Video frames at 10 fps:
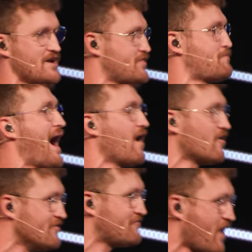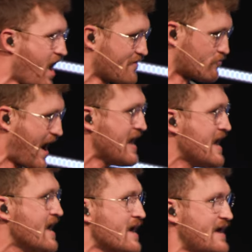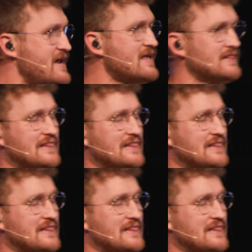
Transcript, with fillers: or the power of the Father, right? He didn't